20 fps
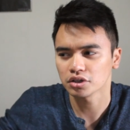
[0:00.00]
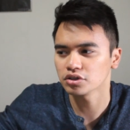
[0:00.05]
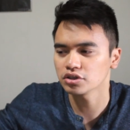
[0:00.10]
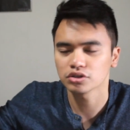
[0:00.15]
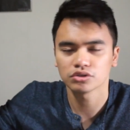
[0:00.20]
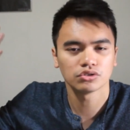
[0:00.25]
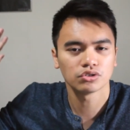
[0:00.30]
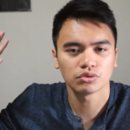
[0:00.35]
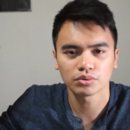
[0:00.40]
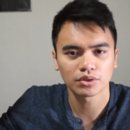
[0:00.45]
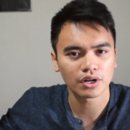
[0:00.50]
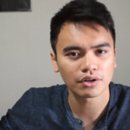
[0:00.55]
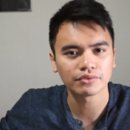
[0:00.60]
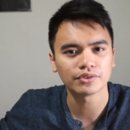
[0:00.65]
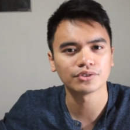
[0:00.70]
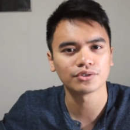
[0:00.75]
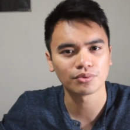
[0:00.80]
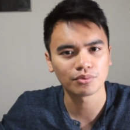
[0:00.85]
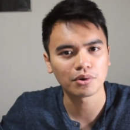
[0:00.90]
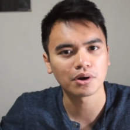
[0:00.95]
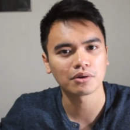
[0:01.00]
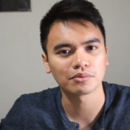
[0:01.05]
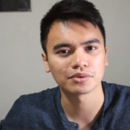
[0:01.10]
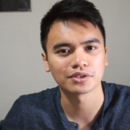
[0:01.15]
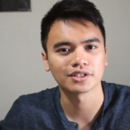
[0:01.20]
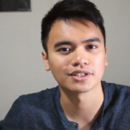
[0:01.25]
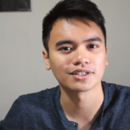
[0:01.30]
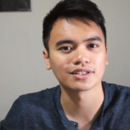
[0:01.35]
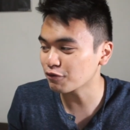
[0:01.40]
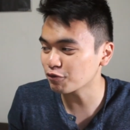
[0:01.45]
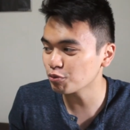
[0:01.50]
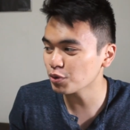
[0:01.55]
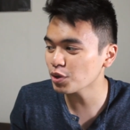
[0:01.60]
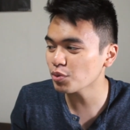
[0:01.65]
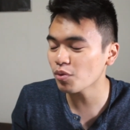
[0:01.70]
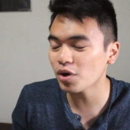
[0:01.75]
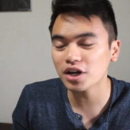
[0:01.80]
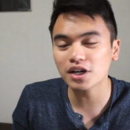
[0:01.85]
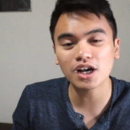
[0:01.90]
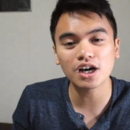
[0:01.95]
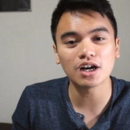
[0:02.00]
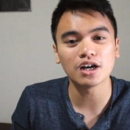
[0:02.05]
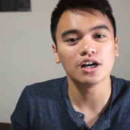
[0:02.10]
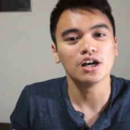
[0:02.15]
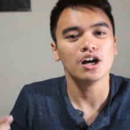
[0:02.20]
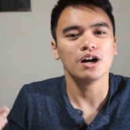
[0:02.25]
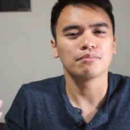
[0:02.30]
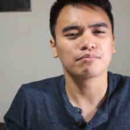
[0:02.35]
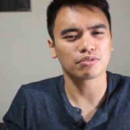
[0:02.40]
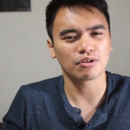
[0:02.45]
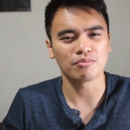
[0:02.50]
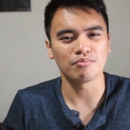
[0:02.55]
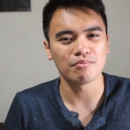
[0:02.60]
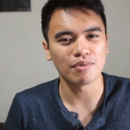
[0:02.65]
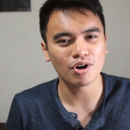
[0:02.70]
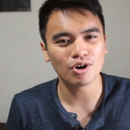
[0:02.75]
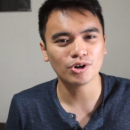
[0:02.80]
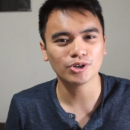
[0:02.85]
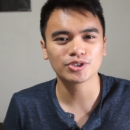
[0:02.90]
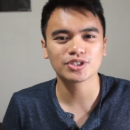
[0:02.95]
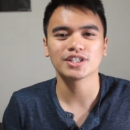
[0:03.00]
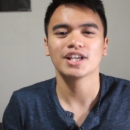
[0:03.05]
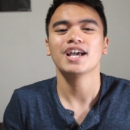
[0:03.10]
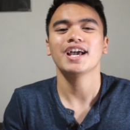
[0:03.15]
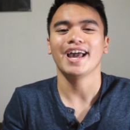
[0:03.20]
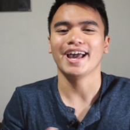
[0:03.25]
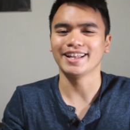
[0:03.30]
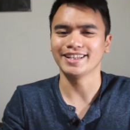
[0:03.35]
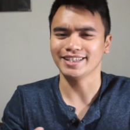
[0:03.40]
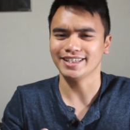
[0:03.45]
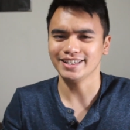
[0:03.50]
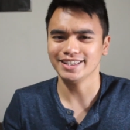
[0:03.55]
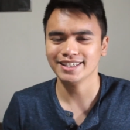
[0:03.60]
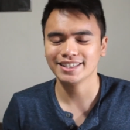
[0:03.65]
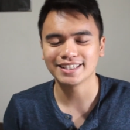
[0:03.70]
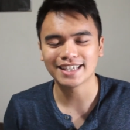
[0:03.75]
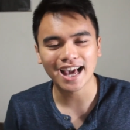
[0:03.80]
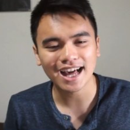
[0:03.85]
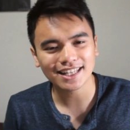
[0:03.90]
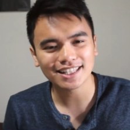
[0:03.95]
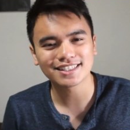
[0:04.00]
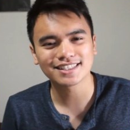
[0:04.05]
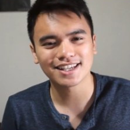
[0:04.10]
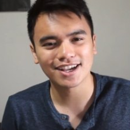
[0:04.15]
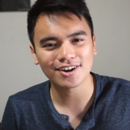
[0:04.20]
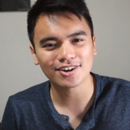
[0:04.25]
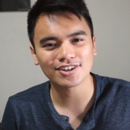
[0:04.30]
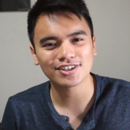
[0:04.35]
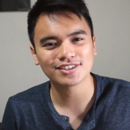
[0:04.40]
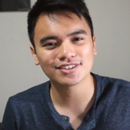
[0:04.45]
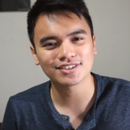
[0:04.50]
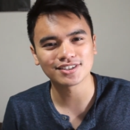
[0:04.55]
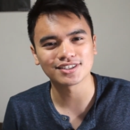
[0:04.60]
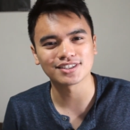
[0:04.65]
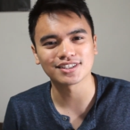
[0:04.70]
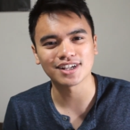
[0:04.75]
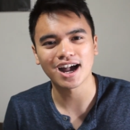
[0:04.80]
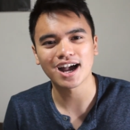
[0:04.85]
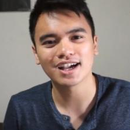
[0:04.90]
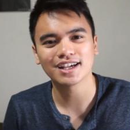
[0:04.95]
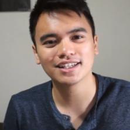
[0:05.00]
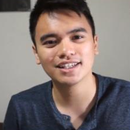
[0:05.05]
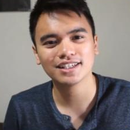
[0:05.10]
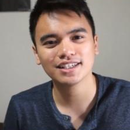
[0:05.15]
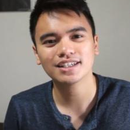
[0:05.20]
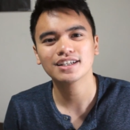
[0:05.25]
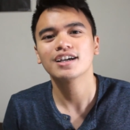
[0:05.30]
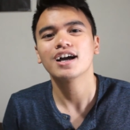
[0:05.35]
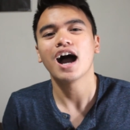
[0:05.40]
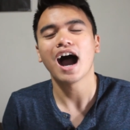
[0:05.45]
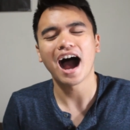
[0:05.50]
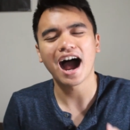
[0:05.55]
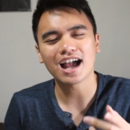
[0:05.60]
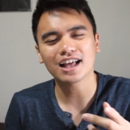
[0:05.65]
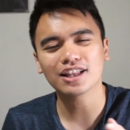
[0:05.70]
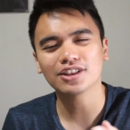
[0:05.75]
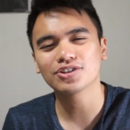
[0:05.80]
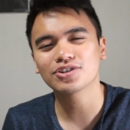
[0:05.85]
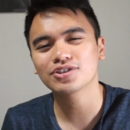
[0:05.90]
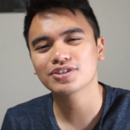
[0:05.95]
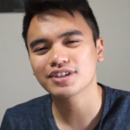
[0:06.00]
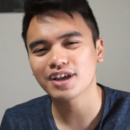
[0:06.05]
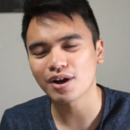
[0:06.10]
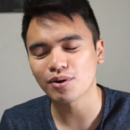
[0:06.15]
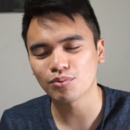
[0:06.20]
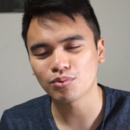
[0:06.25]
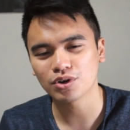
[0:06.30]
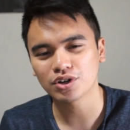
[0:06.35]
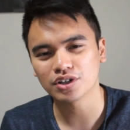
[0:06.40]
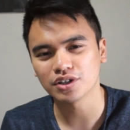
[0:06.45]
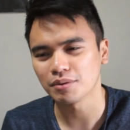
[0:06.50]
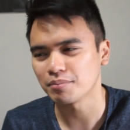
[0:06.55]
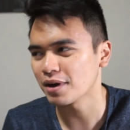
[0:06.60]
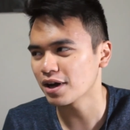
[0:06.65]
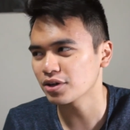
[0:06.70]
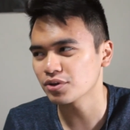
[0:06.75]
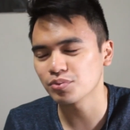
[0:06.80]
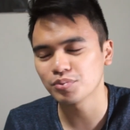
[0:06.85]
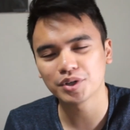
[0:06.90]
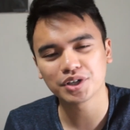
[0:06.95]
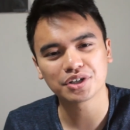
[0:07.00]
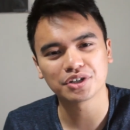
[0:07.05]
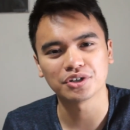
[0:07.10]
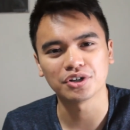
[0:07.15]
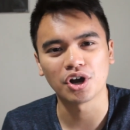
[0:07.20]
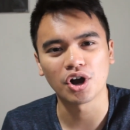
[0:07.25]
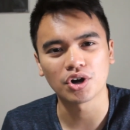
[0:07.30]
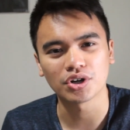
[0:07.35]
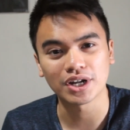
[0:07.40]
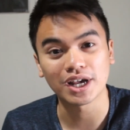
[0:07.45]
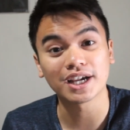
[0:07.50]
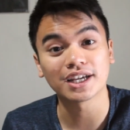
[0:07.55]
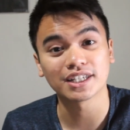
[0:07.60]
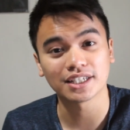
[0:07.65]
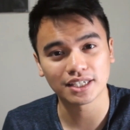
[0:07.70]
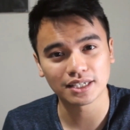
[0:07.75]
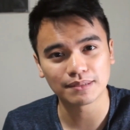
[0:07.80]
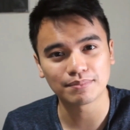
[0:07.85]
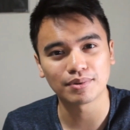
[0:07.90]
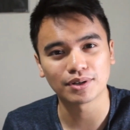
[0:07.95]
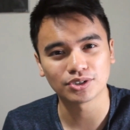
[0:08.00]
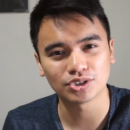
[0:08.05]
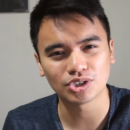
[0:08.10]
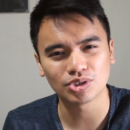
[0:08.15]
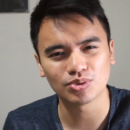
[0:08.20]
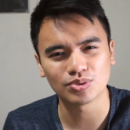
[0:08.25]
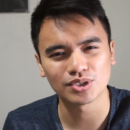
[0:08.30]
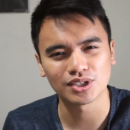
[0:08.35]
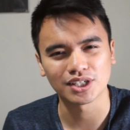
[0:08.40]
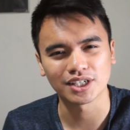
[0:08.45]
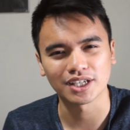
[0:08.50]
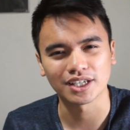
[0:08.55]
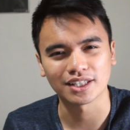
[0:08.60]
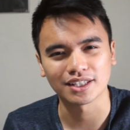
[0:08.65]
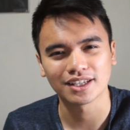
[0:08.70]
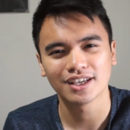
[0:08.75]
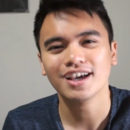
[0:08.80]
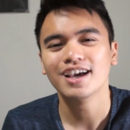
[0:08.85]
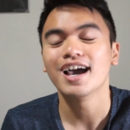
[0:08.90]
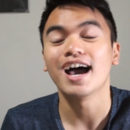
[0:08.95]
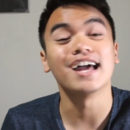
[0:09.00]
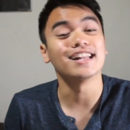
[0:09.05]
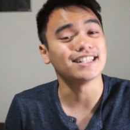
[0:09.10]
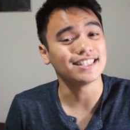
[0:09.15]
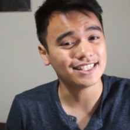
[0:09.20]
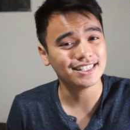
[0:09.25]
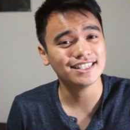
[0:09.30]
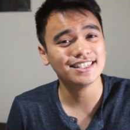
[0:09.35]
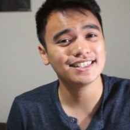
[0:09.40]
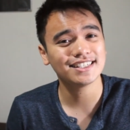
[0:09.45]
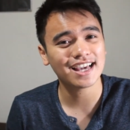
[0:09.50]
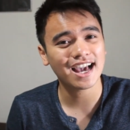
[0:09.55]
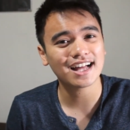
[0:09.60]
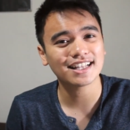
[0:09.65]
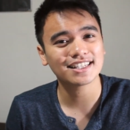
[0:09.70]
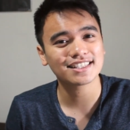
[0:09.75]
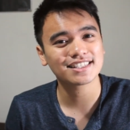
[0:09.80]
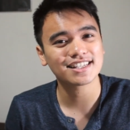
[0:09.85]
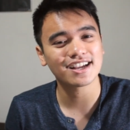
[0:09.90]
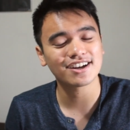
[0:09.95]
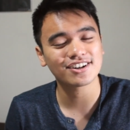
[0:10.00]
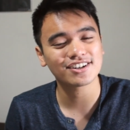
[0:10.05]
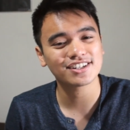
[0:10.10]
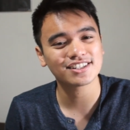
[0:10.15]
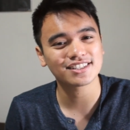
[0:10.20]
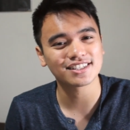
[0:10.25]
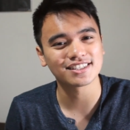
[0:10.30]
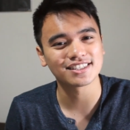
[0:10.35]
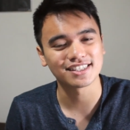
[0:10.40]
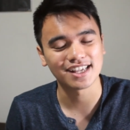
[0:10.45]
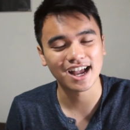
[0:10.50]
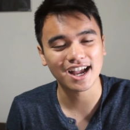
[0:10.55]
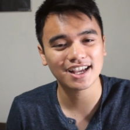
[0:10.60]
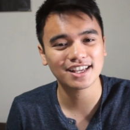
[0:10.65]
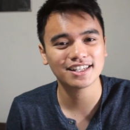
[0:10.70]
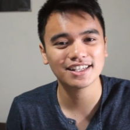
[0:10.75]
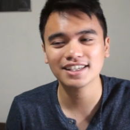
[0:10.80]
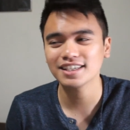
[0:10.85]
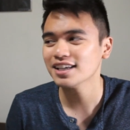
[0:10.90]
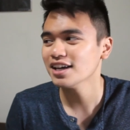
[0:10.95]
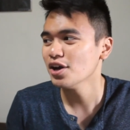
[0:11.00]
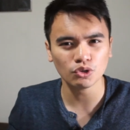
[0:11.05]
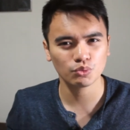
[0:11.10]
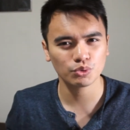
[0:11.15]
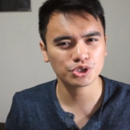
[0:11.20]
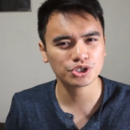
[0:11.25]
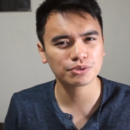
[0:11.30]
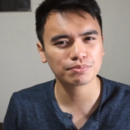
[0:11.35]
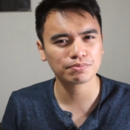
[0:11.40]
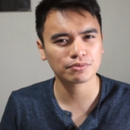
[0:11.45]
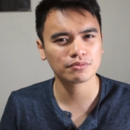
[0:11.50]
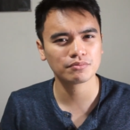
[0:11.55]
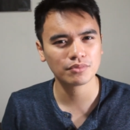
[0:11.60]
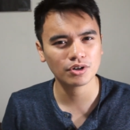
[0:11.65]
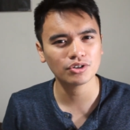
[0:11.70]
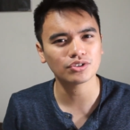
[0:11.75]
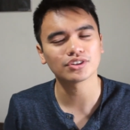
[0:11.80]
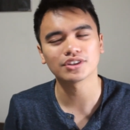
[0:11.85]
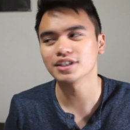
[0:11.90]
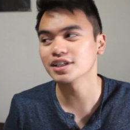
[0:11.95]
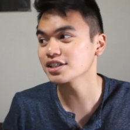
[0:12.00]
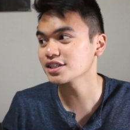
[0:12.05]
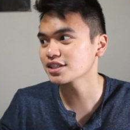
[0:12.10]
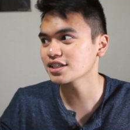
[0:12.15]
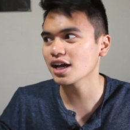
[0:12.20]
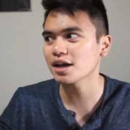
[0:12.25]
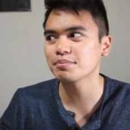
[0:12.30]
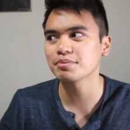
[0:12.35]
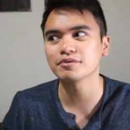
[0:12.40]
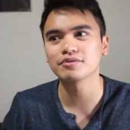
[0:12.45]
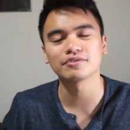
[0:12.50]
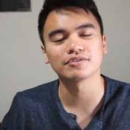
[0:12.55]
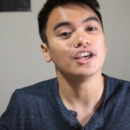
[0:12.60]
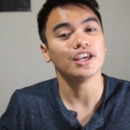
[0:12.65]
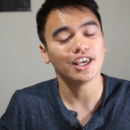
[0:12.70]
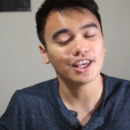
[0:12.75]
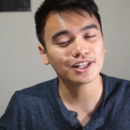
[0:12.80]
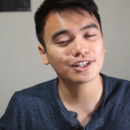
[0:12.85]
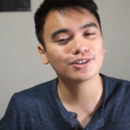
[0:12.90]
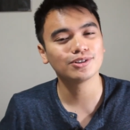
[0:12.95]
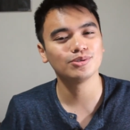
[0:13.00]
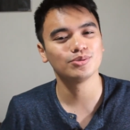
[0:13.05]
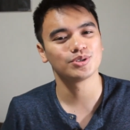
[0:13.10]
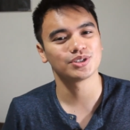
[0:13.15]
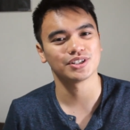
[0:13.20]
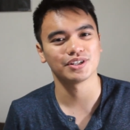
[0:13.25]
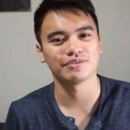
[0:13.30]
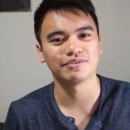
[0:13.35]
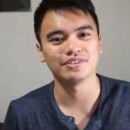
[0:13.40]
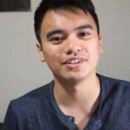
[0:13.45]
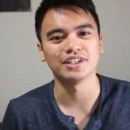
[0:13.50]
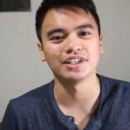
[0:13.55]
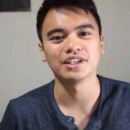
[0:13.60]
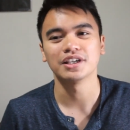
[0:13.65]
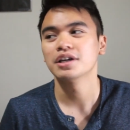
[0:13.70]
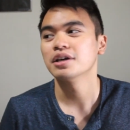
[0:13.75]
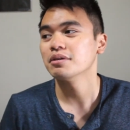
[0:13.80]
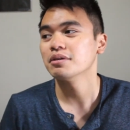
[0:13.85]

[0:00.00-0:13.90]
you could do whatever you want with it. If we want to promote an egalitarian society, I learned that word about a week ago and I'm going to keep on using it. An egalitarian society, we should promote this type of inclusivity,